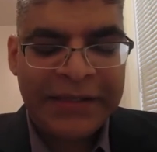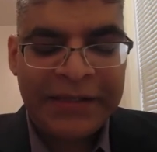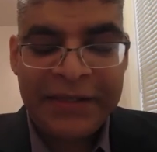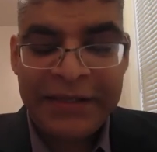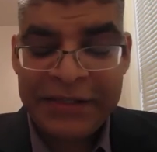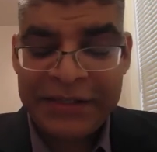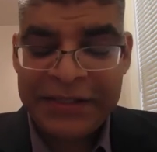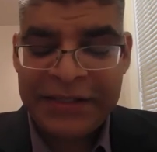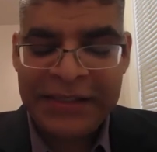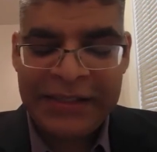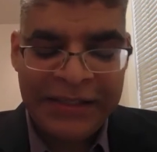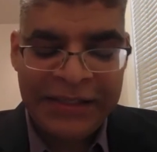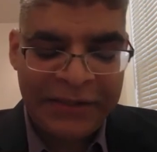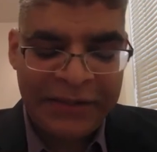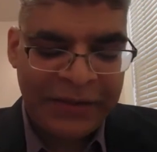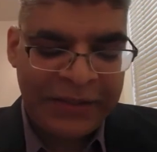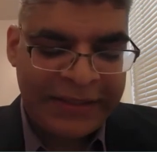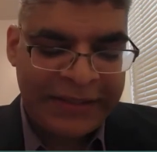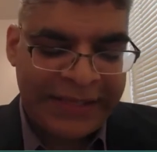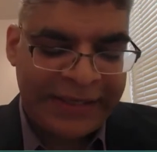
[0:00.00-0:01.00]
traditionally,
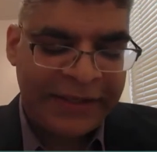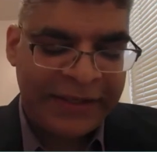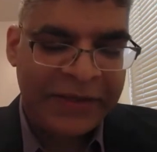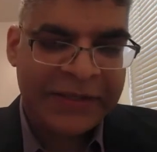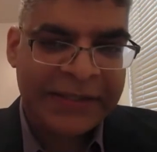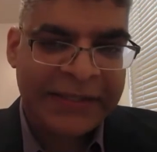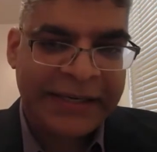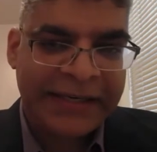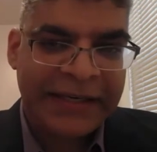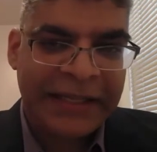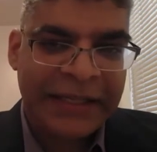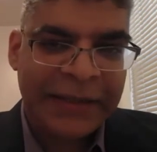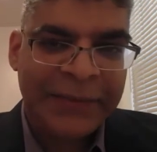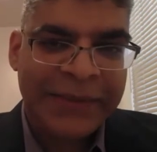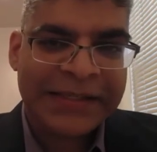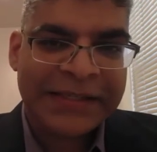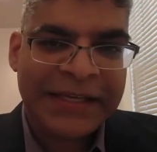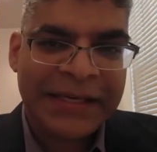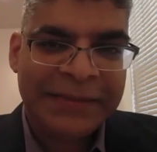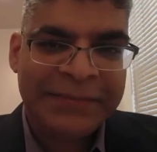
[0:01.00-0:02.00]
the thank you slide
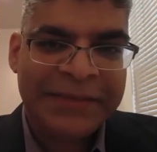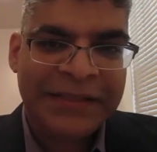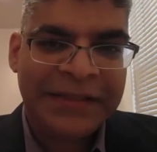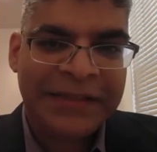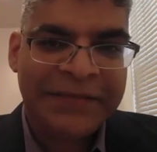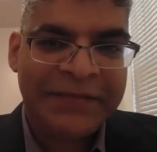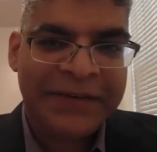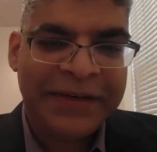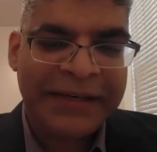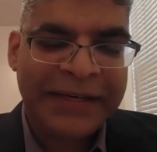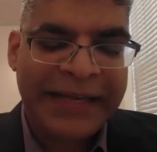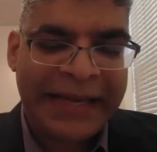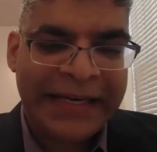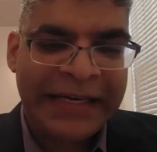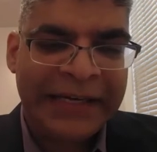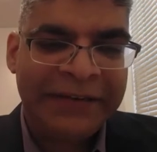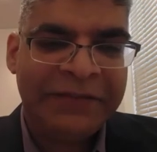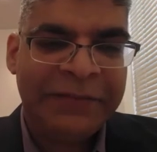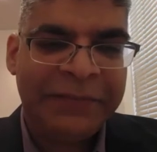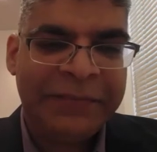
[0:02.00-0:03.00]
always comes at the very
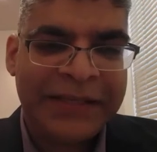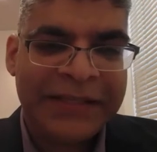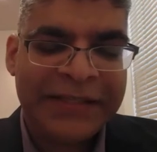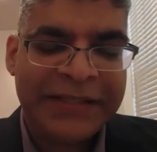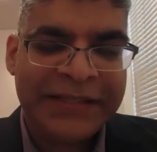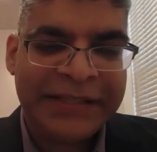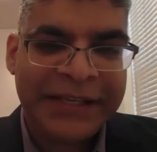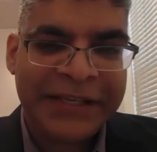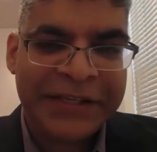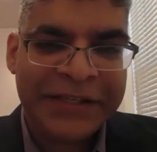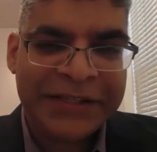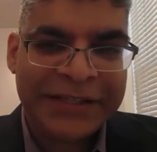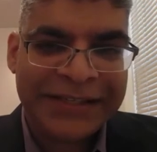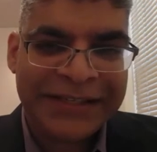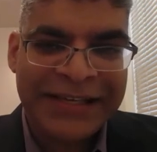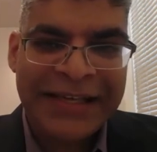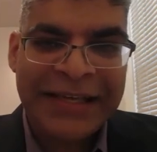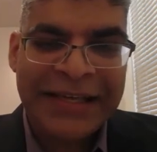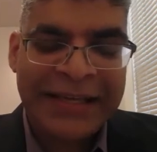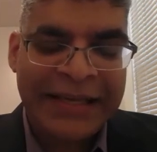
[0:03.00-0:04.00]
end of a
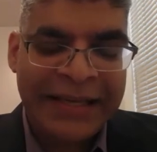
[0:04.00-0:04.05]
presentation.